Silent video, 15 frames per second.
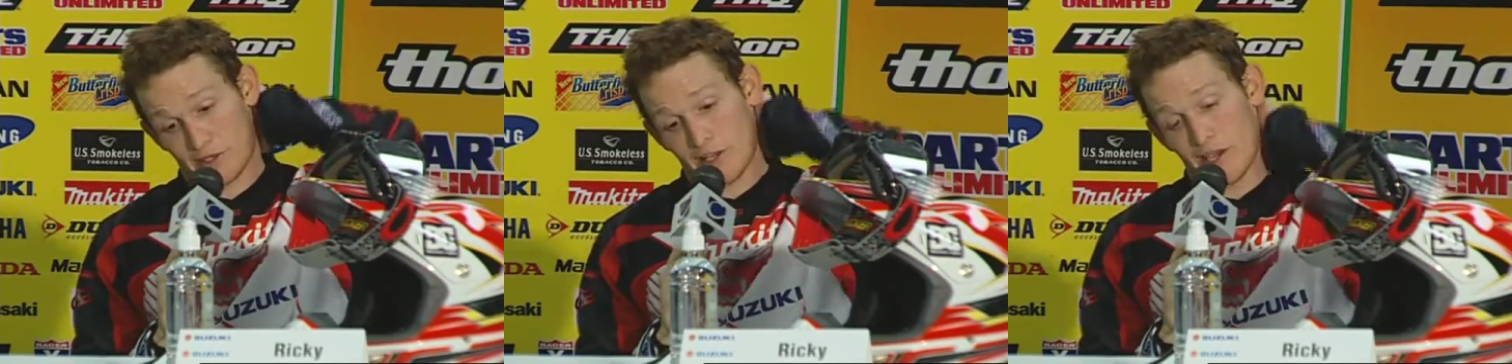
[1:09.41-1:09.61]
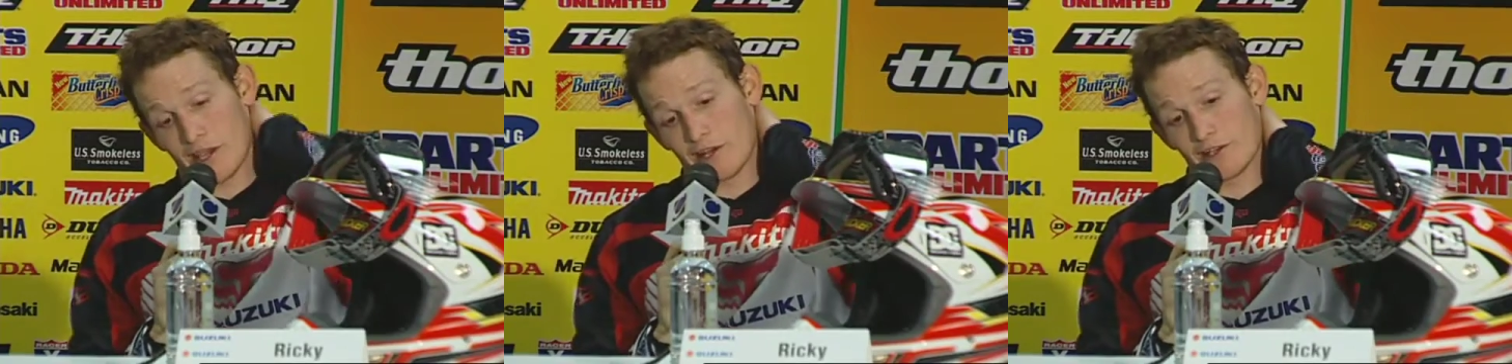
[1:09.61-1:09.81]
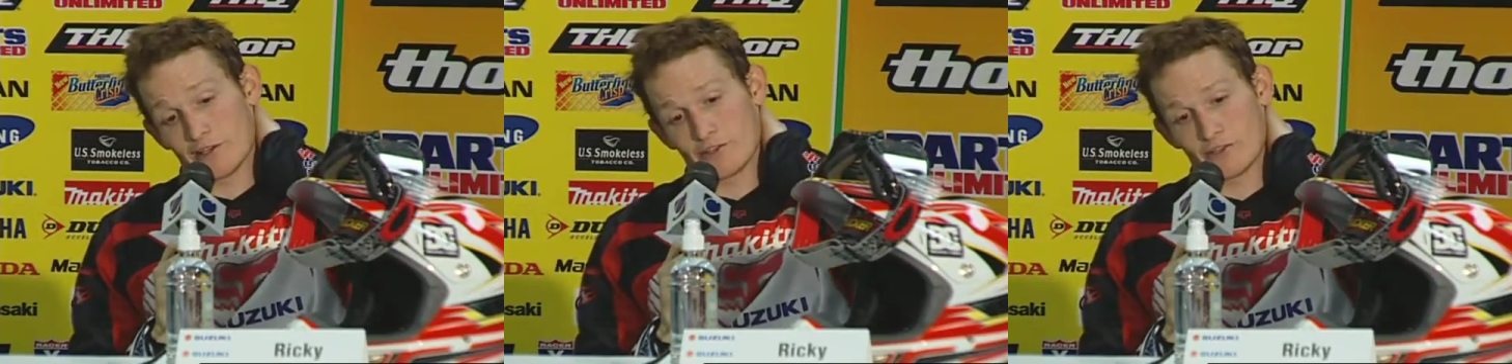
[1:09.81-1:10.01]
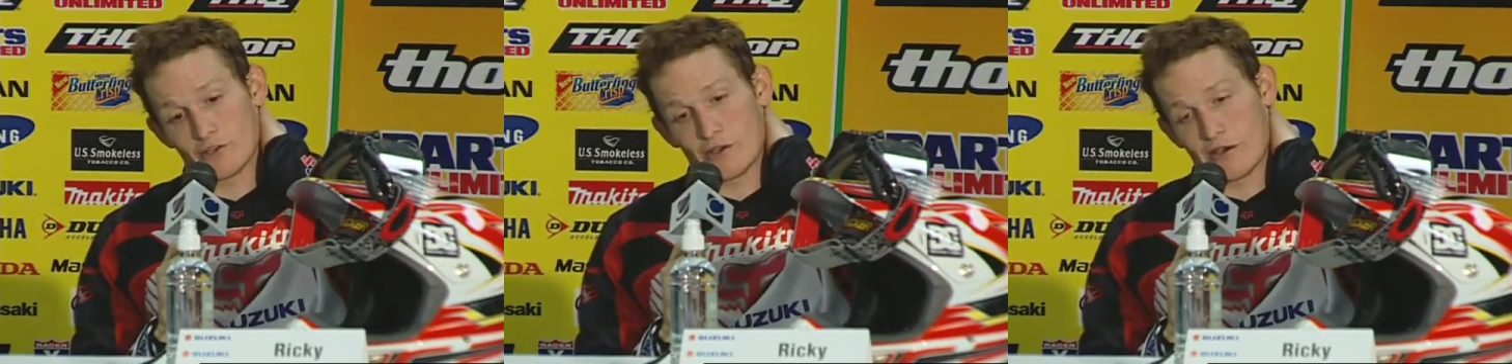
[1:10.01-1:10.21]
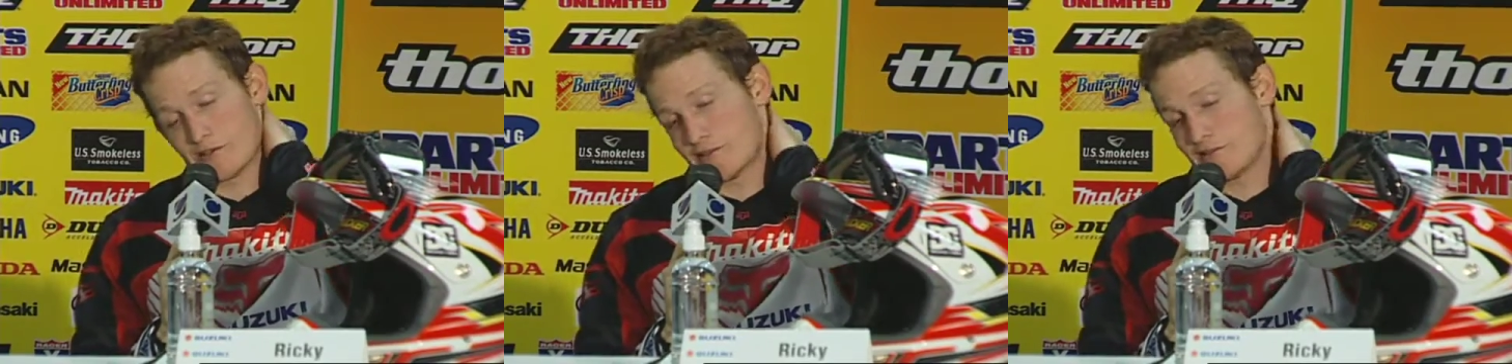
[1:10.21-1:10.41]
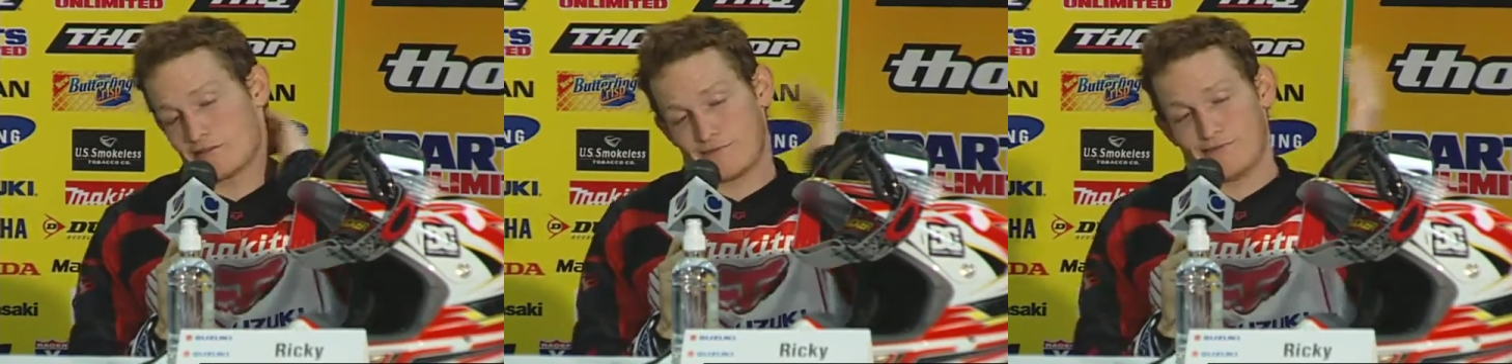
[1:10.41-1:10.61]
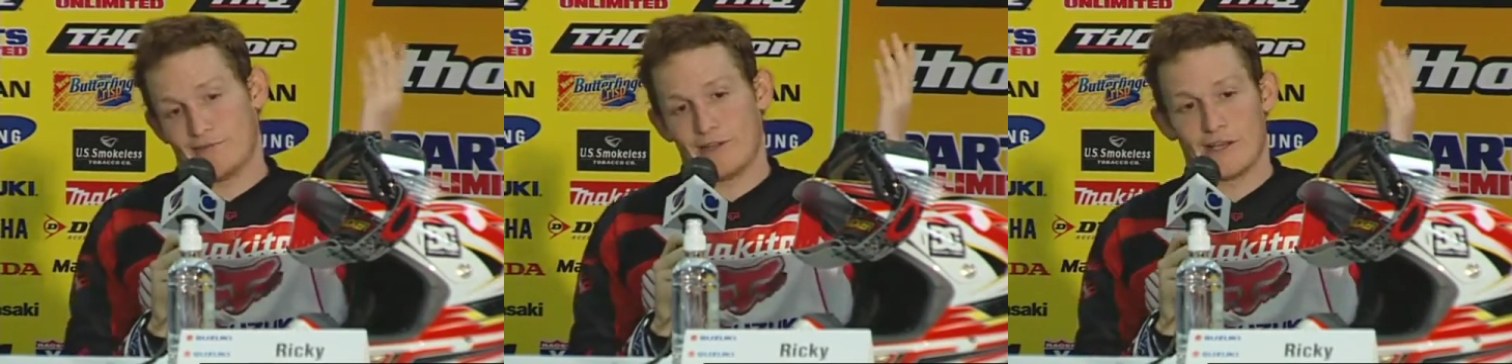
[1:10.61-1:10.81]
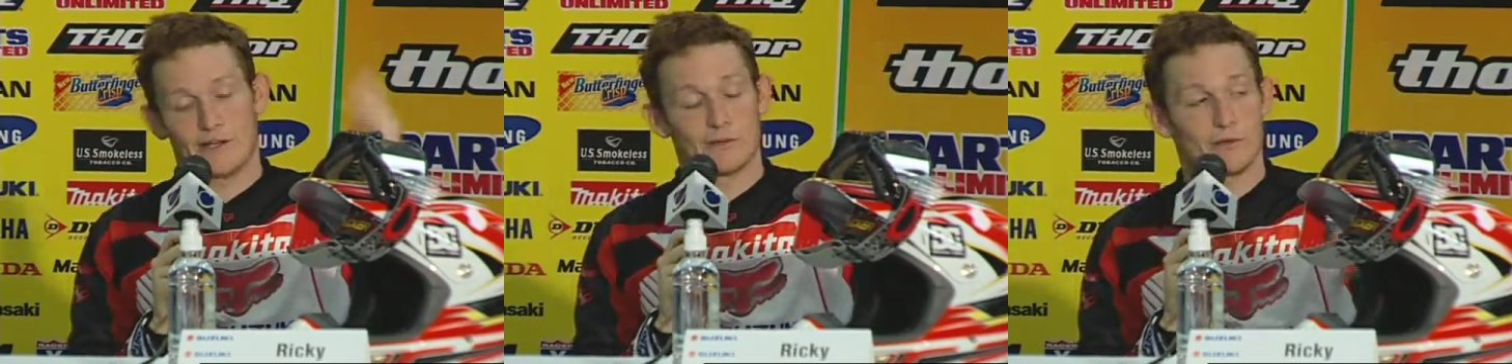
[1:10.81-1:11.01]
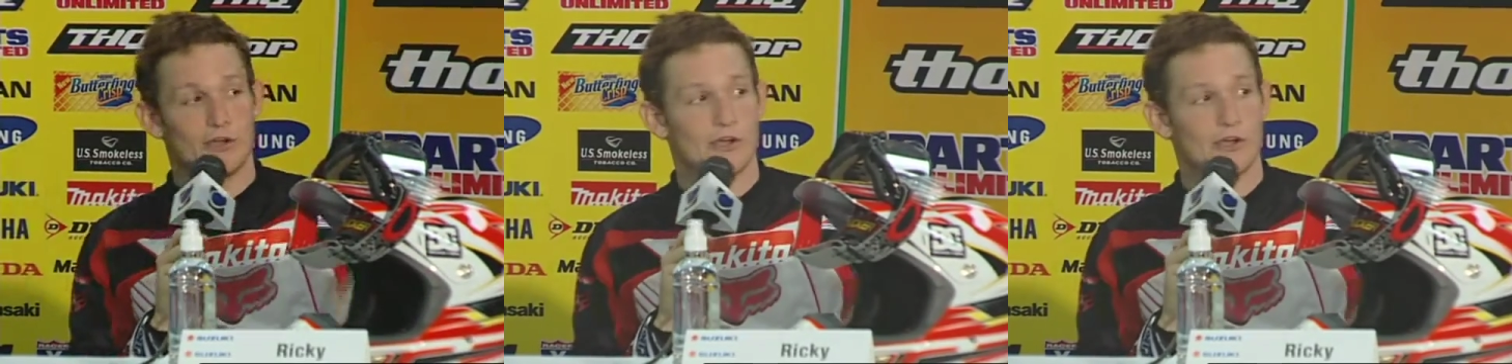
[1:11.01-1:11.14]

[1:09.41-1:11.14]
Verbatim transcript: mechanics, so I just let him